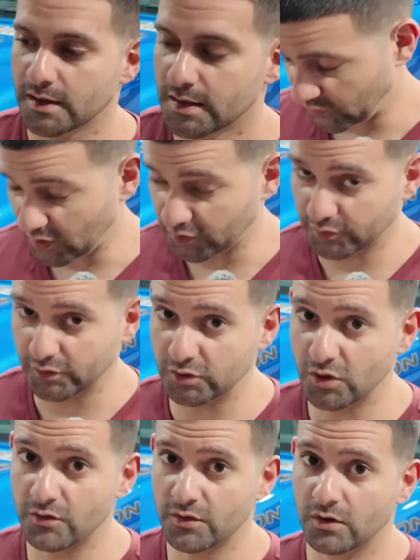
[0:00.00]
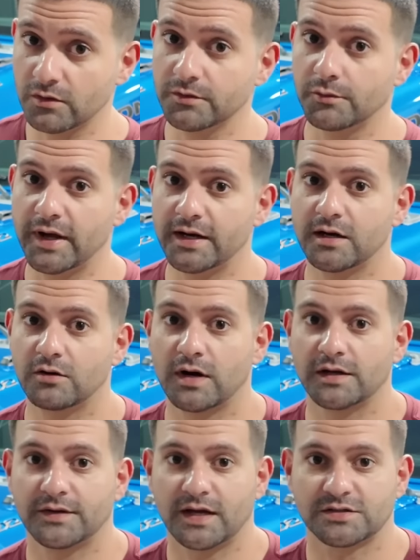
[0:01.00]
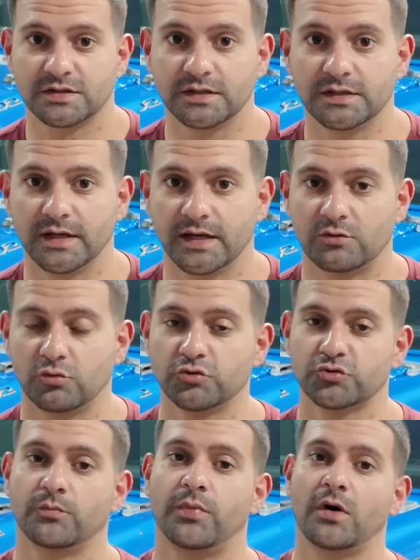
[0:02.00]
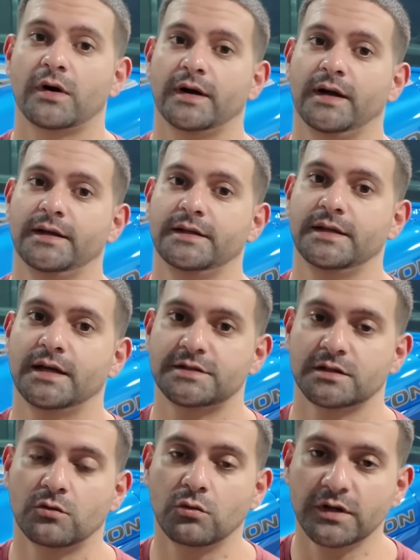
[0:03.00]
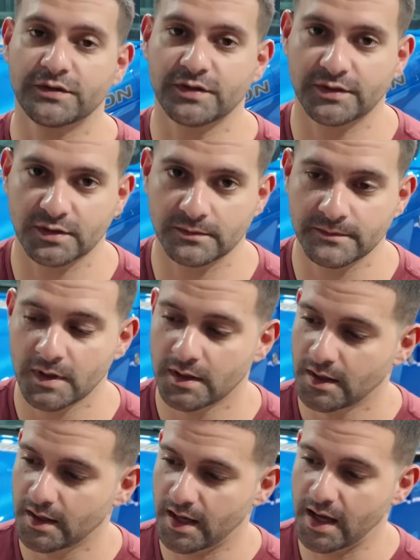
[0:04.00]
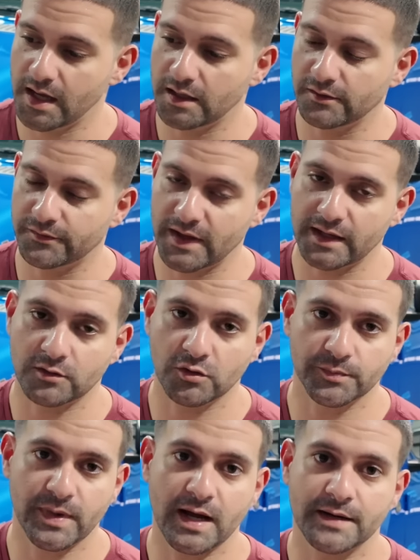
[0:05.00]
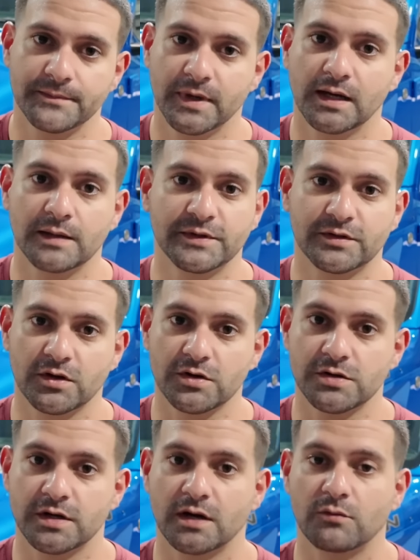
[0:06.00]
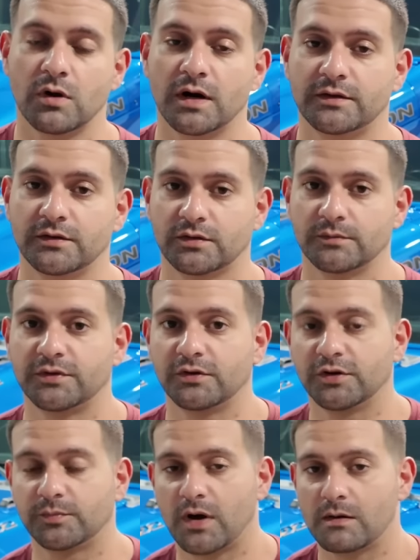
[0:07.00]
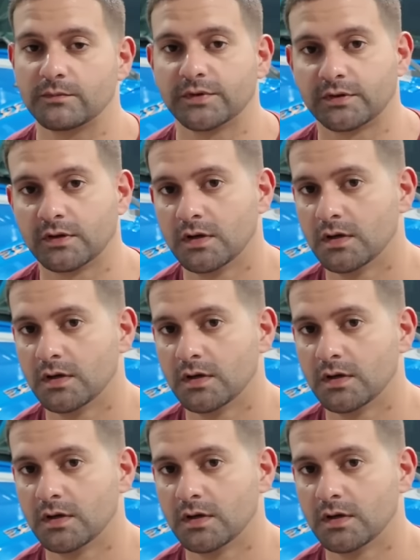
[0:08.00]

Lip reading: For those of you who don't know, the radiator is actually a crucial part in the engine cooling system. And if that goes bad, man, let me tell you, you're gonna run into some serious problems.